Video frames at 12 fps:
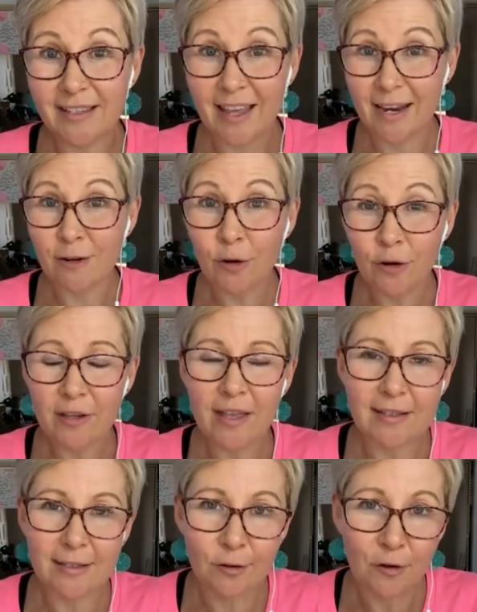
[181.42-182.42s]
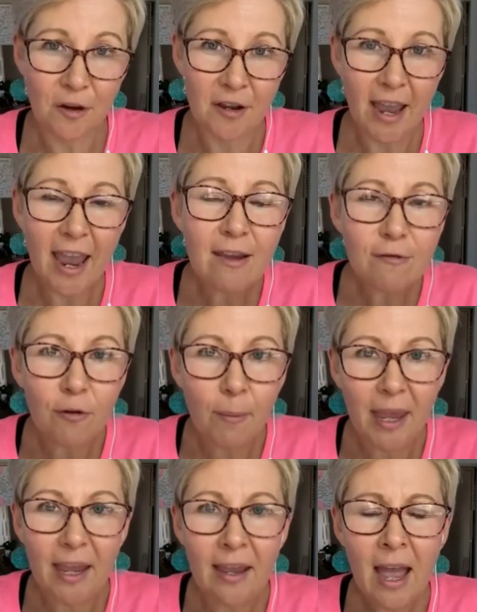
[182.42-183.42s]
say, no, that's not okay for
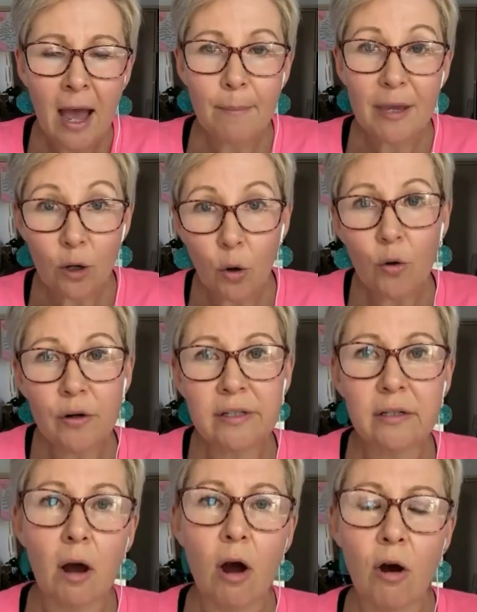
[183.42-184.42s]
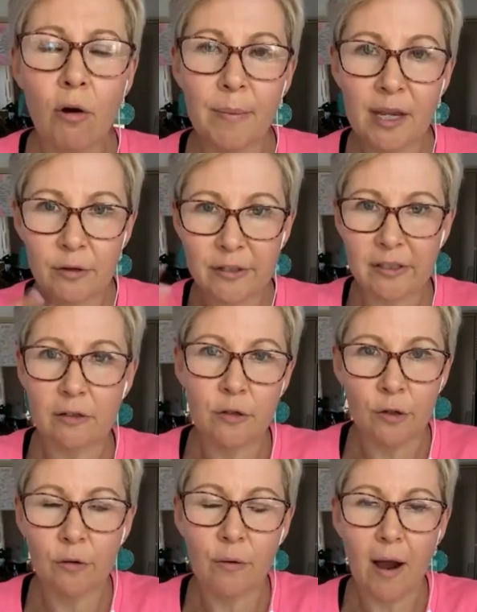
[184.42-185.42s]
me because you
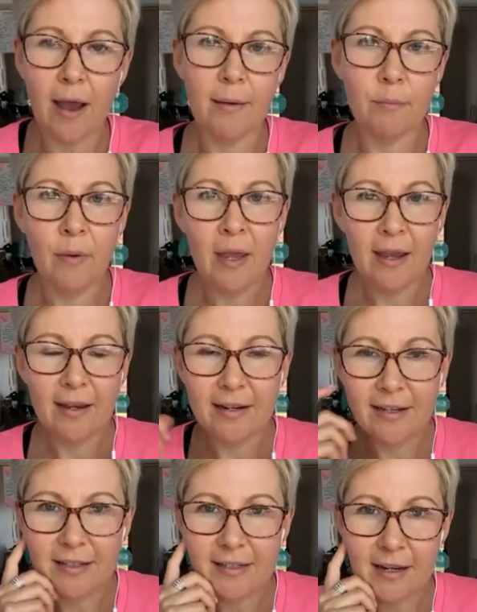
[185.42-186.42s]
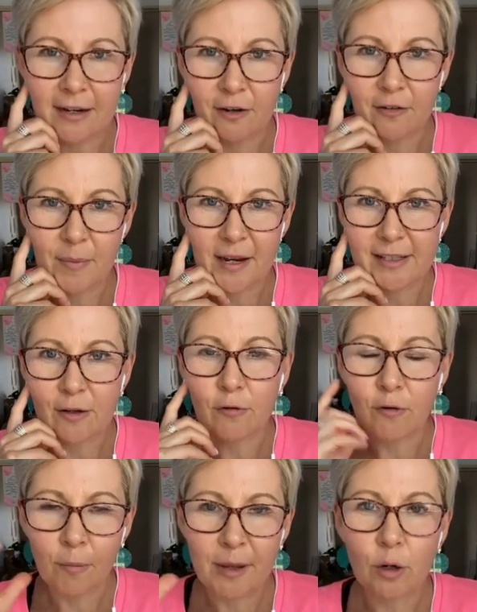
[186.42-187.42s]
know, I need to take care of
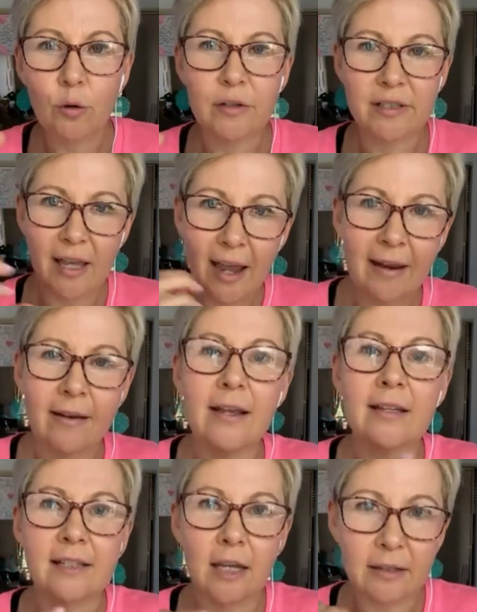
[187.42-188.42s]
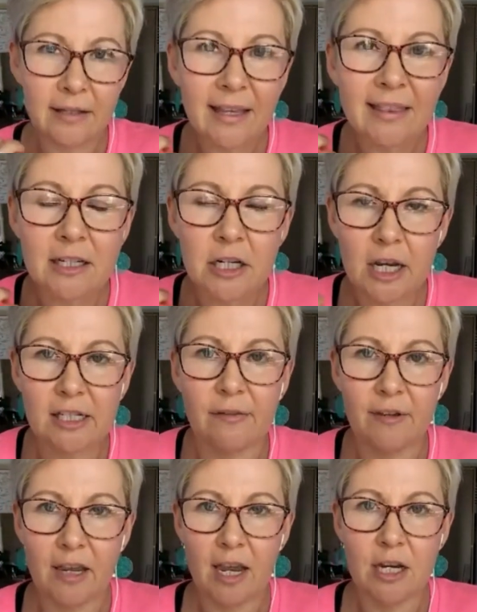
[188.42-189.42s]
myself, or because, and it's the
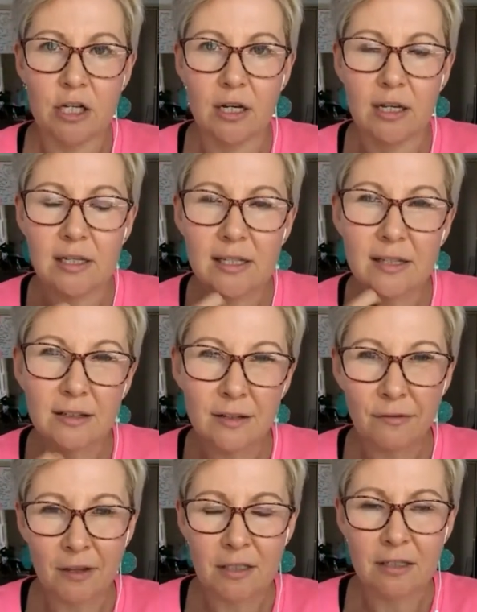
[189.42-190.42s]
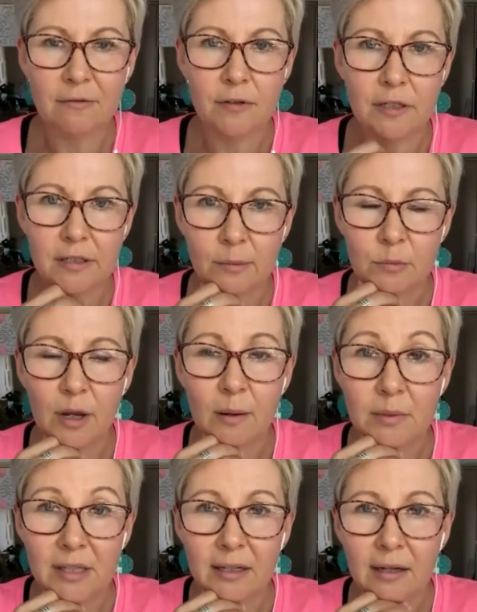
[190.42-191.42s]
justification, it's the defensiveness
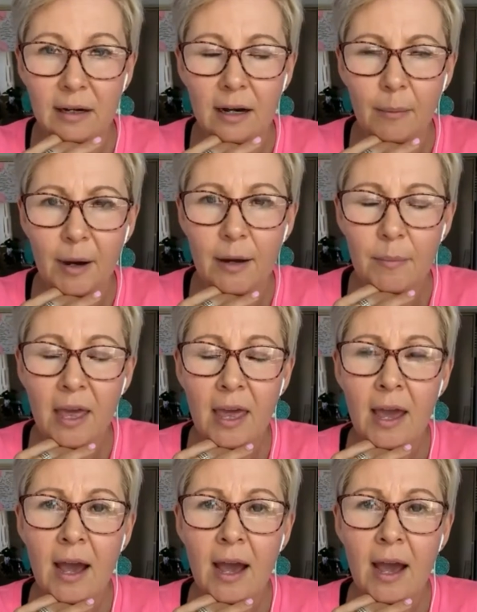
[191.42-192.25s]
sometimes that can come up.